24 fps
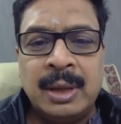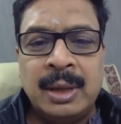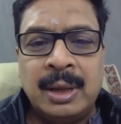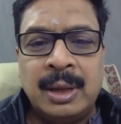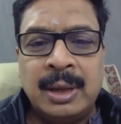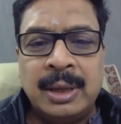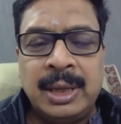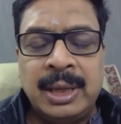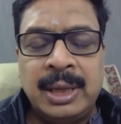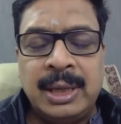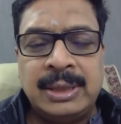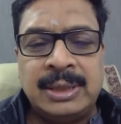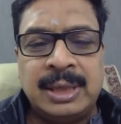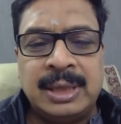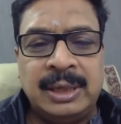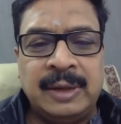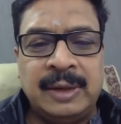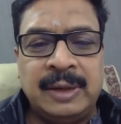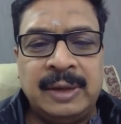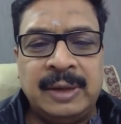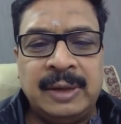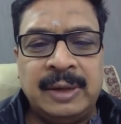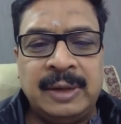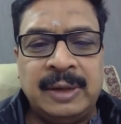is the
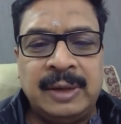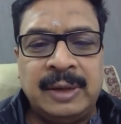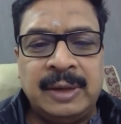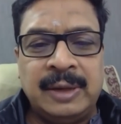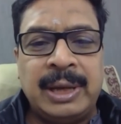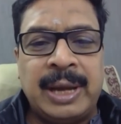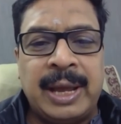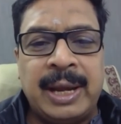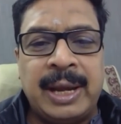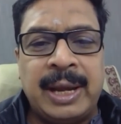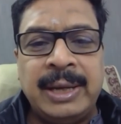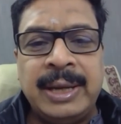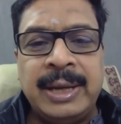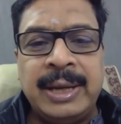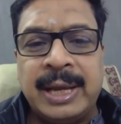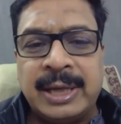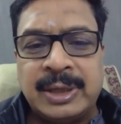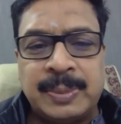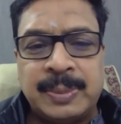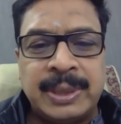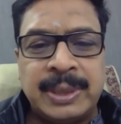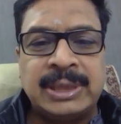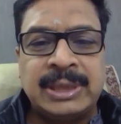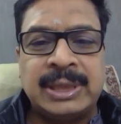difference between Air India
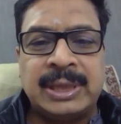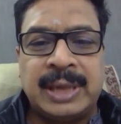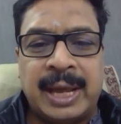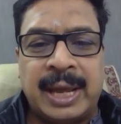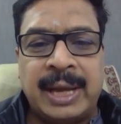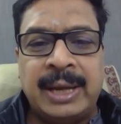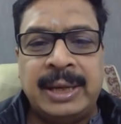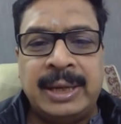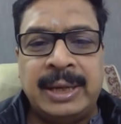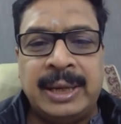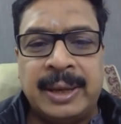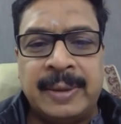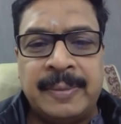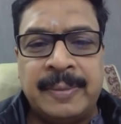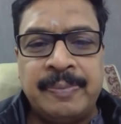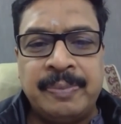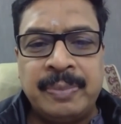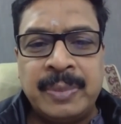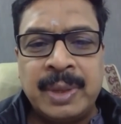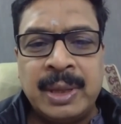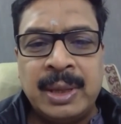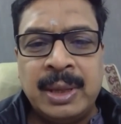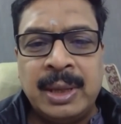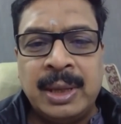Express and Air India.
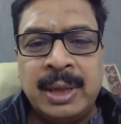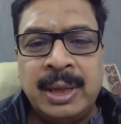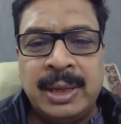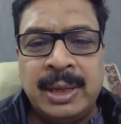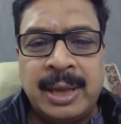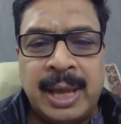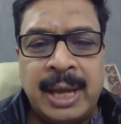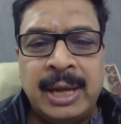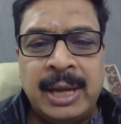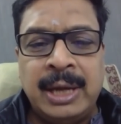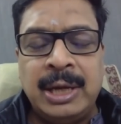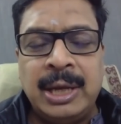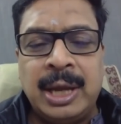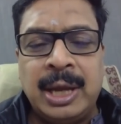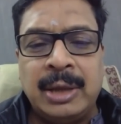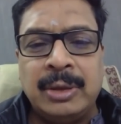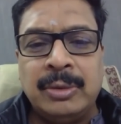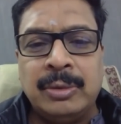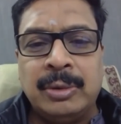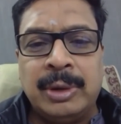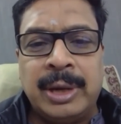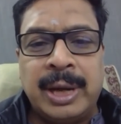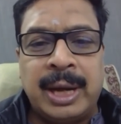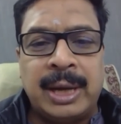In Air India,
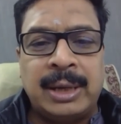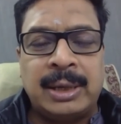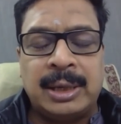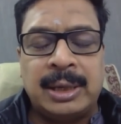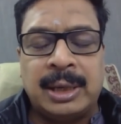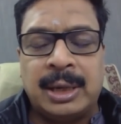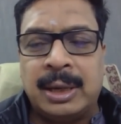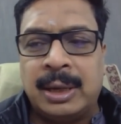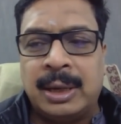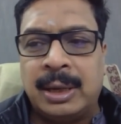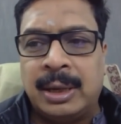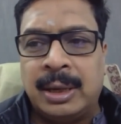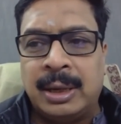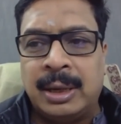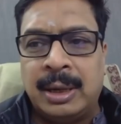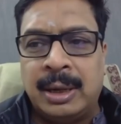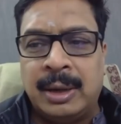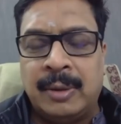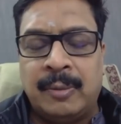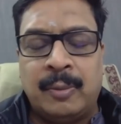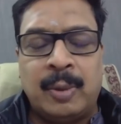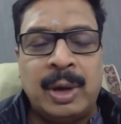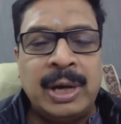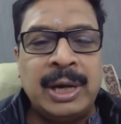you get
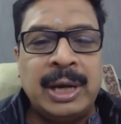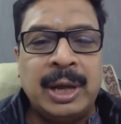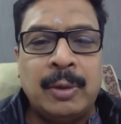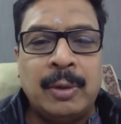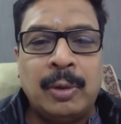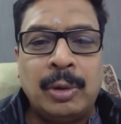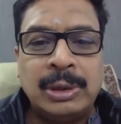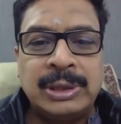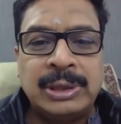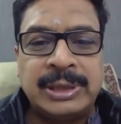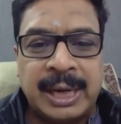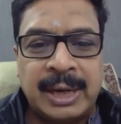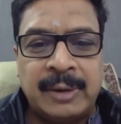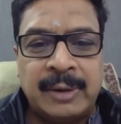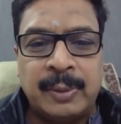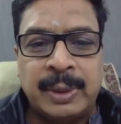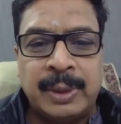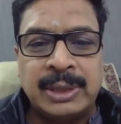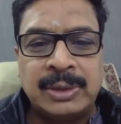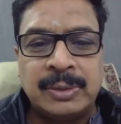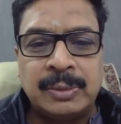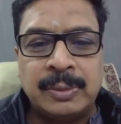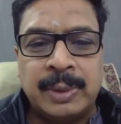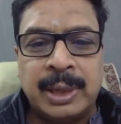a one-day-old
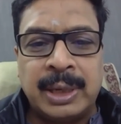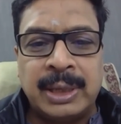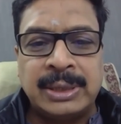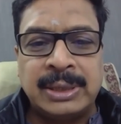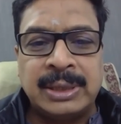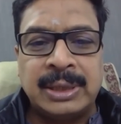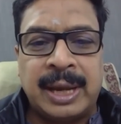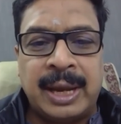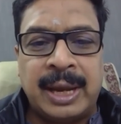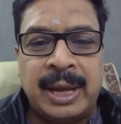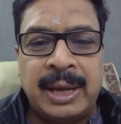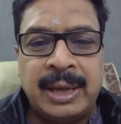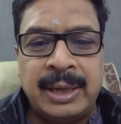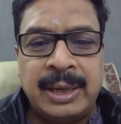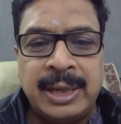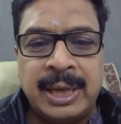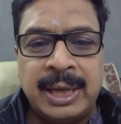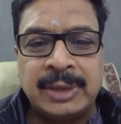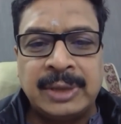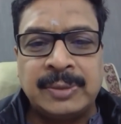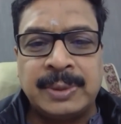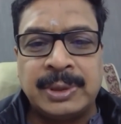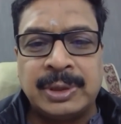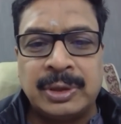sandwich, whereas in Air
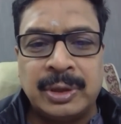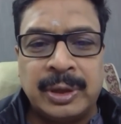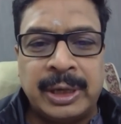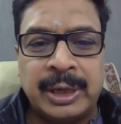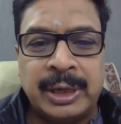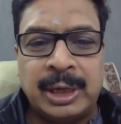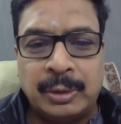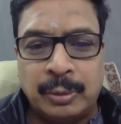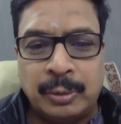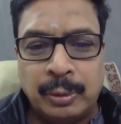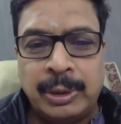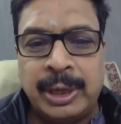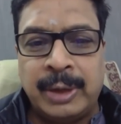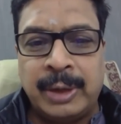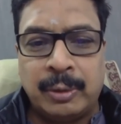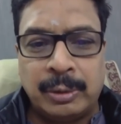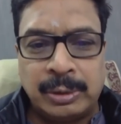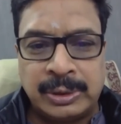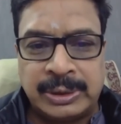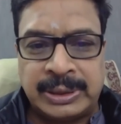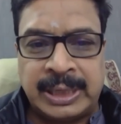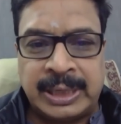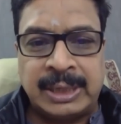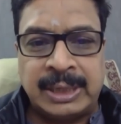India Express, you get a
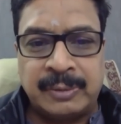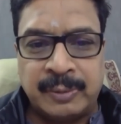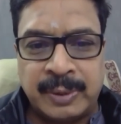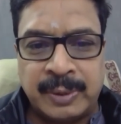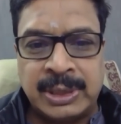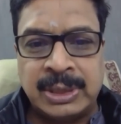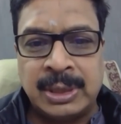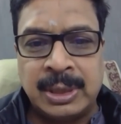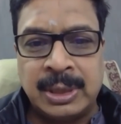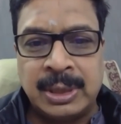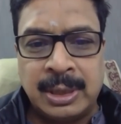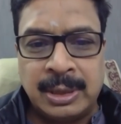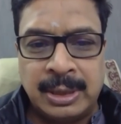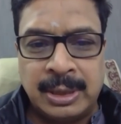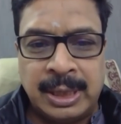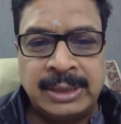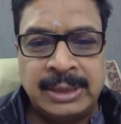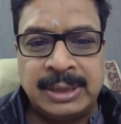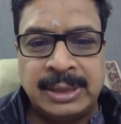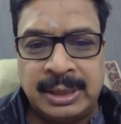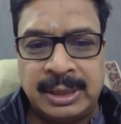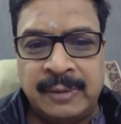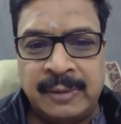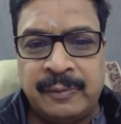two-day-old sandwich.
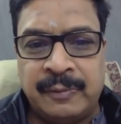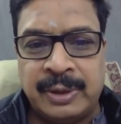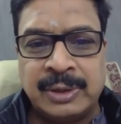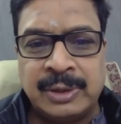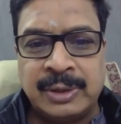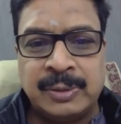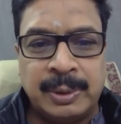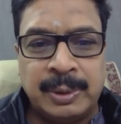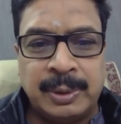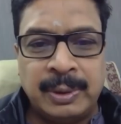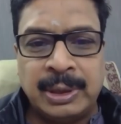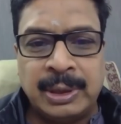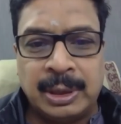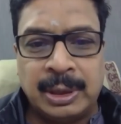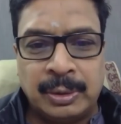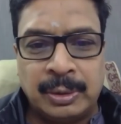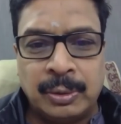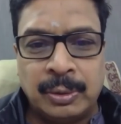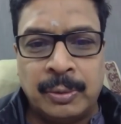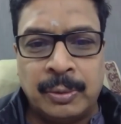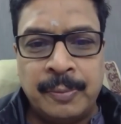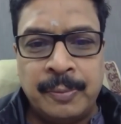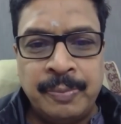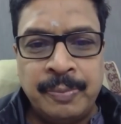That's the difference between the
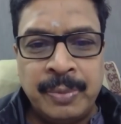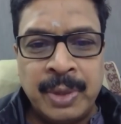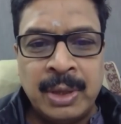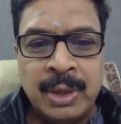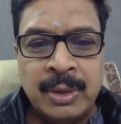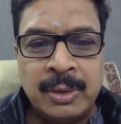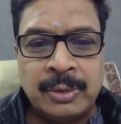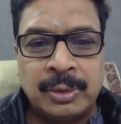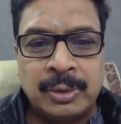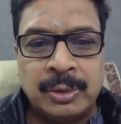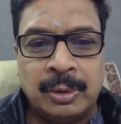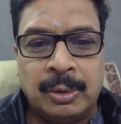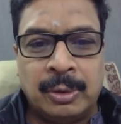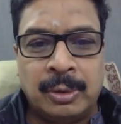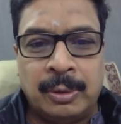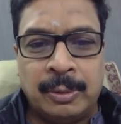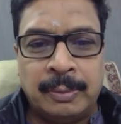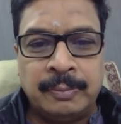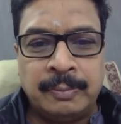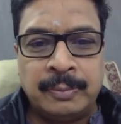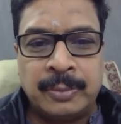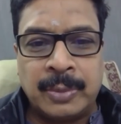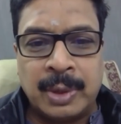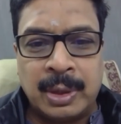two.
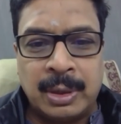So